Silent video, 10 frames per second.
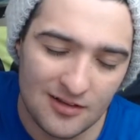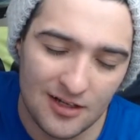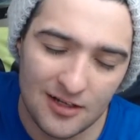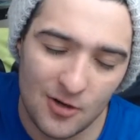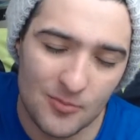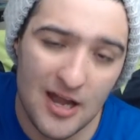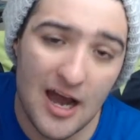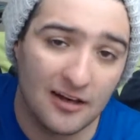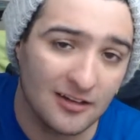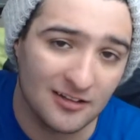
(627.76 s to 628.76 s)
help me
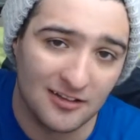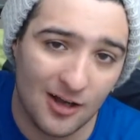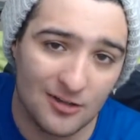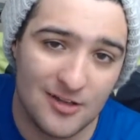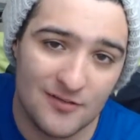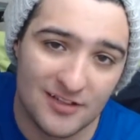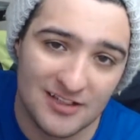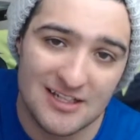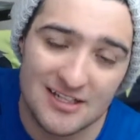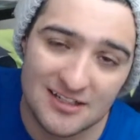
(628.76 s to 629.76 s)
out here. I'll leave the
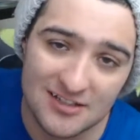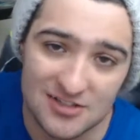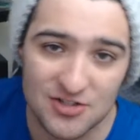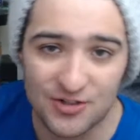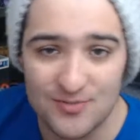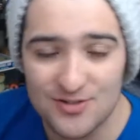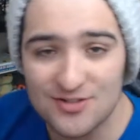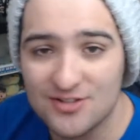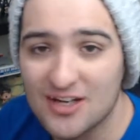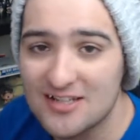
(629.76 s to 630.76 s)
link in the description
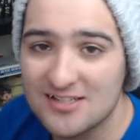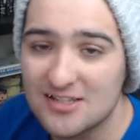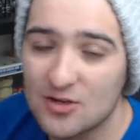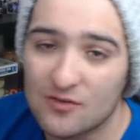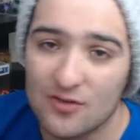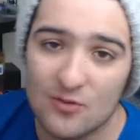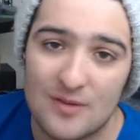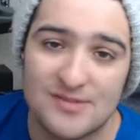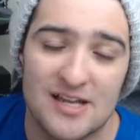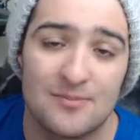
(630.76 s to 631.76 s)
so you guys can get over to the
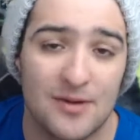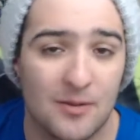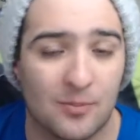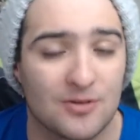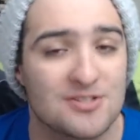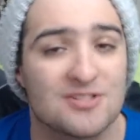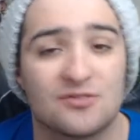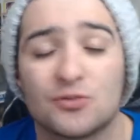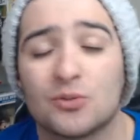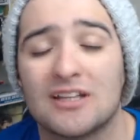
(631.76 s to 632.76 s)
website and make a purchase
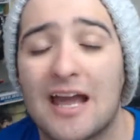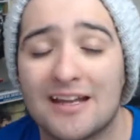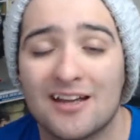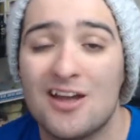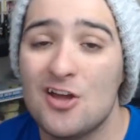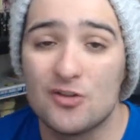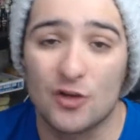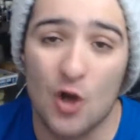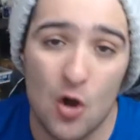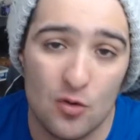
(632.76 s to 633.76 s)
if you would like. The
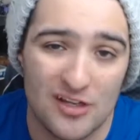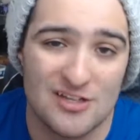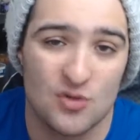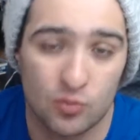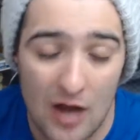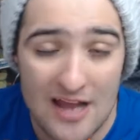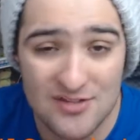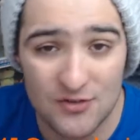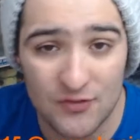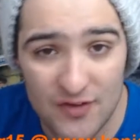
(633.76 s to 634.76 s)
code is
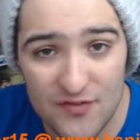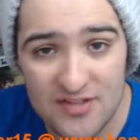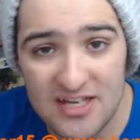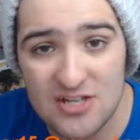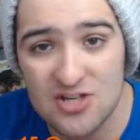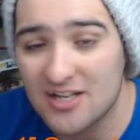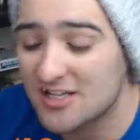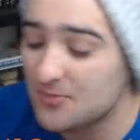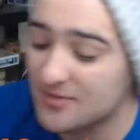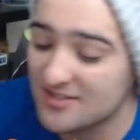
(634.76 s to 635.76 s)
Riser15, trying to
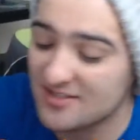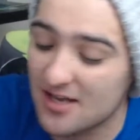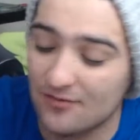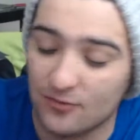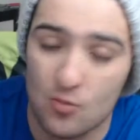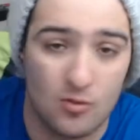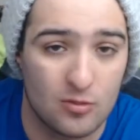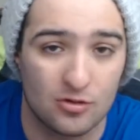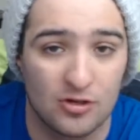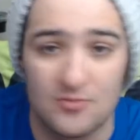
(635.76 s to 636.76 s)
keep it the same from
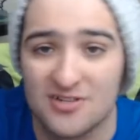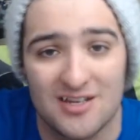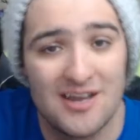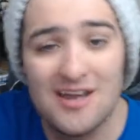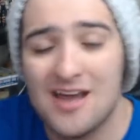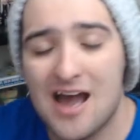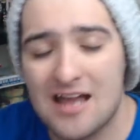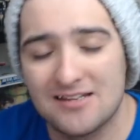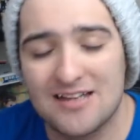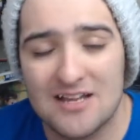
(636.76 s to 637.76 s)
Orbital Grips.
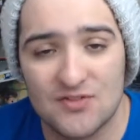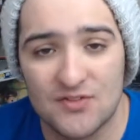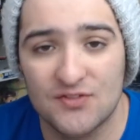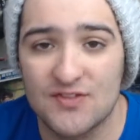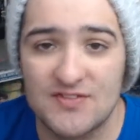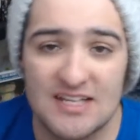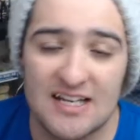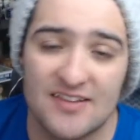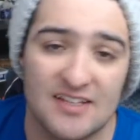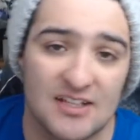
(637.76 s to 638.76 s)
I didn't ask for the
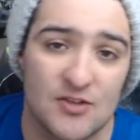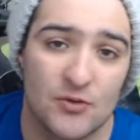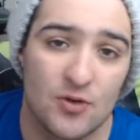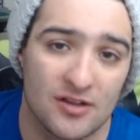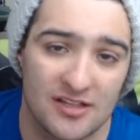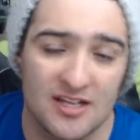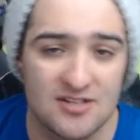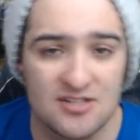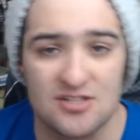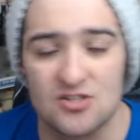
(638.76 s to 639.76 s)
15. I think they threw it on the
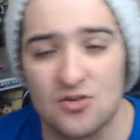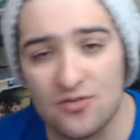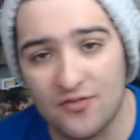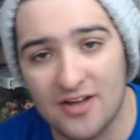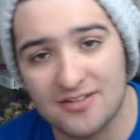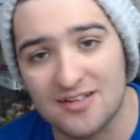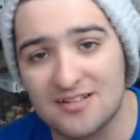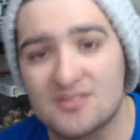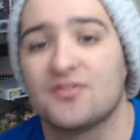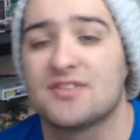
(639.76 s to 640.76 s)
end just to show the fact that it
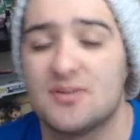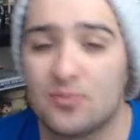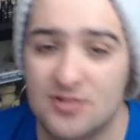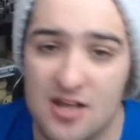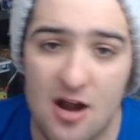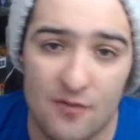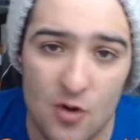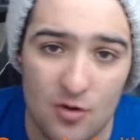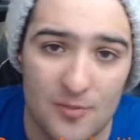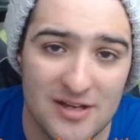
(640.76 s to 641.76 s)
is a 15% off
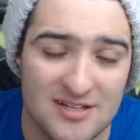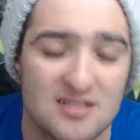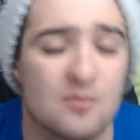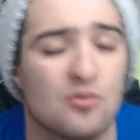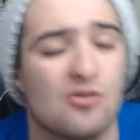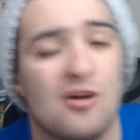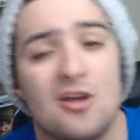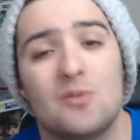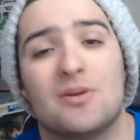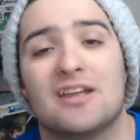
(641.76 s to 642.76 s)
code and make it simple.
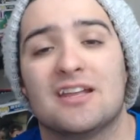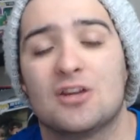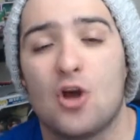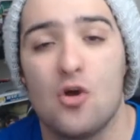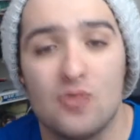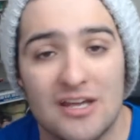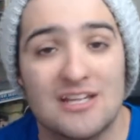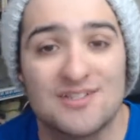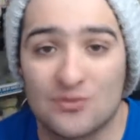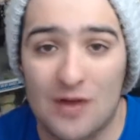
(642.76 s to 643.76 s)
But again, the code
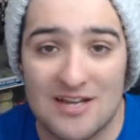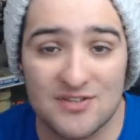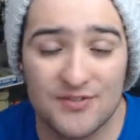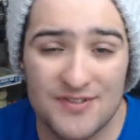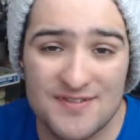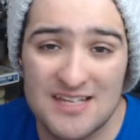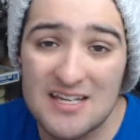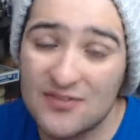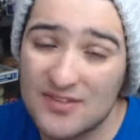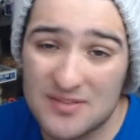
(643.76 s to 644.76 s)
is
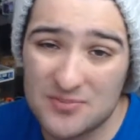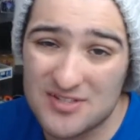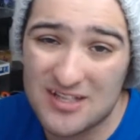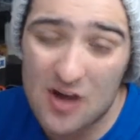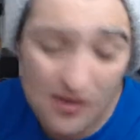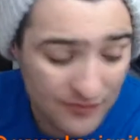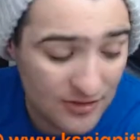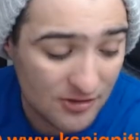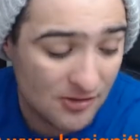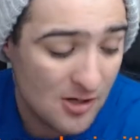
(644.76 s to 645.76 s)
Riser15, 15% off of
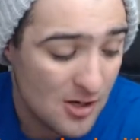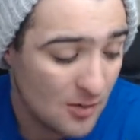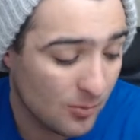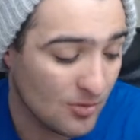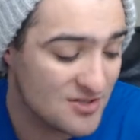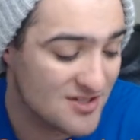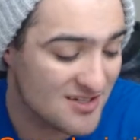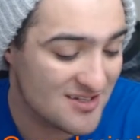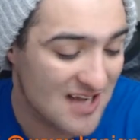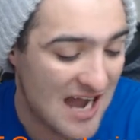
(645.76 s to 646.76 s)
your
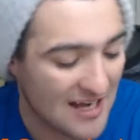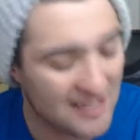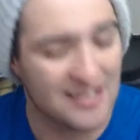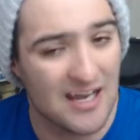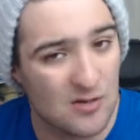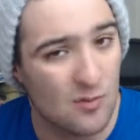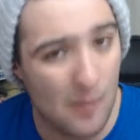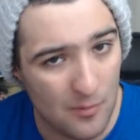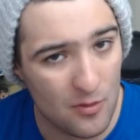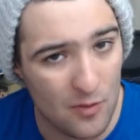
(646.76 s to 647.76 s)
purchases. I can't
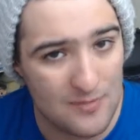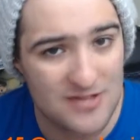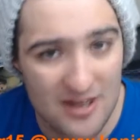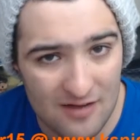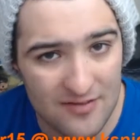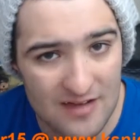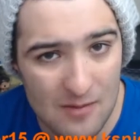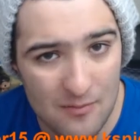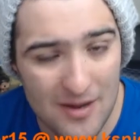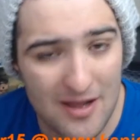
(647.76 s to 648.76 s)
remember the website off the
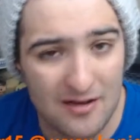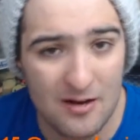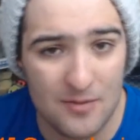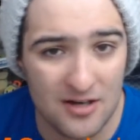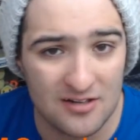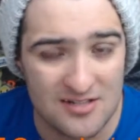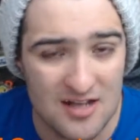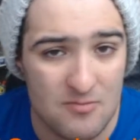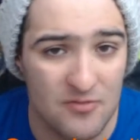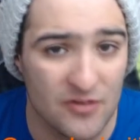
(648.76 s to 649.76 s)
top of my head, and I'm not going to
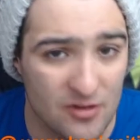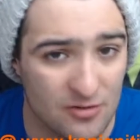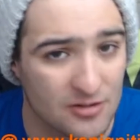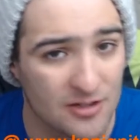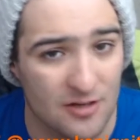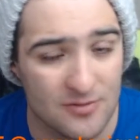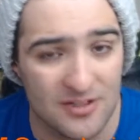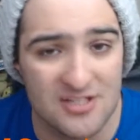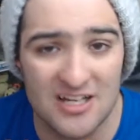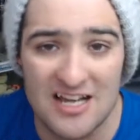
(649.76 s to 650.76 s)
stop the video to look it up to
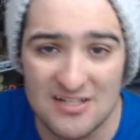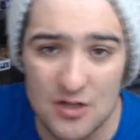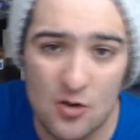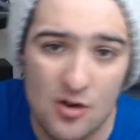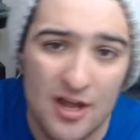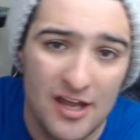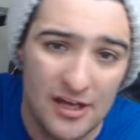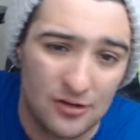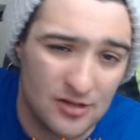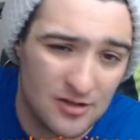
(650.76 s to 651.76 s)
let you guys know.
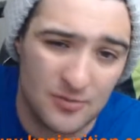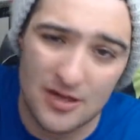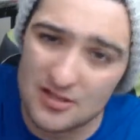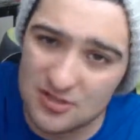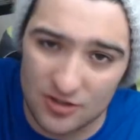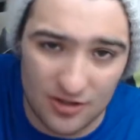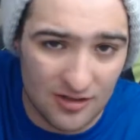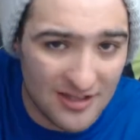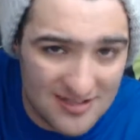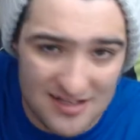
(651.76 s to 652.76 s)
It'll either be on screen
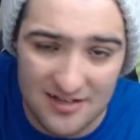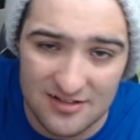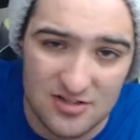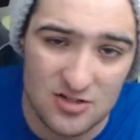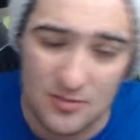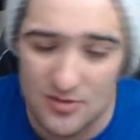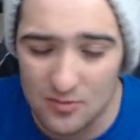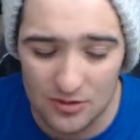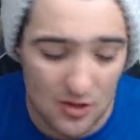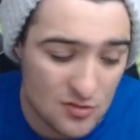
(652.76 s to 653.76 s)
or, like I said, in the
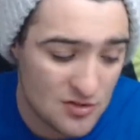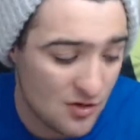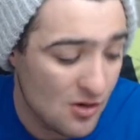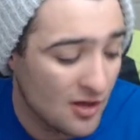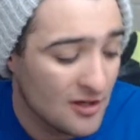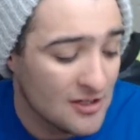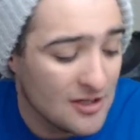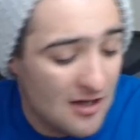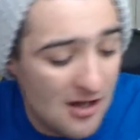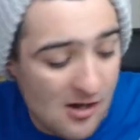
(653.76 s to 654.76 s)
description below. So,
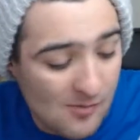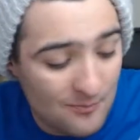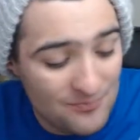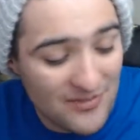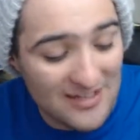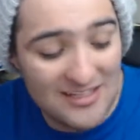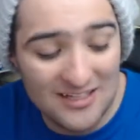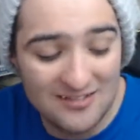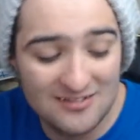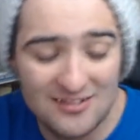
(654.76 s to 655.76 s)

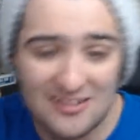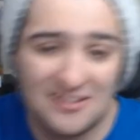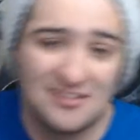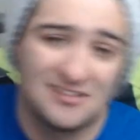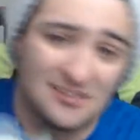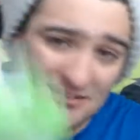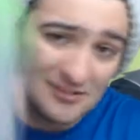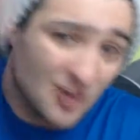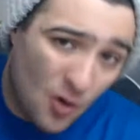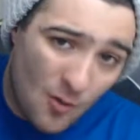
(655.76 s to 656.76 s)
again,
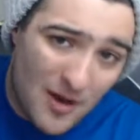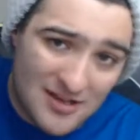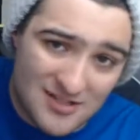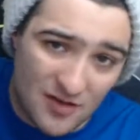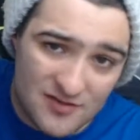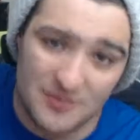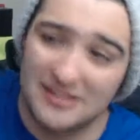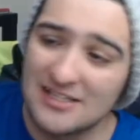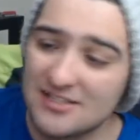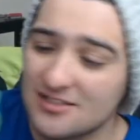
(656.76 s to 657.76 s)
go and buy yourself some
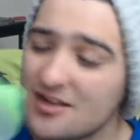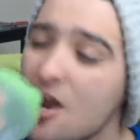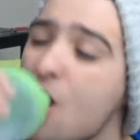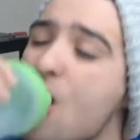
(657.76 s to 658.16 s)
Ignition.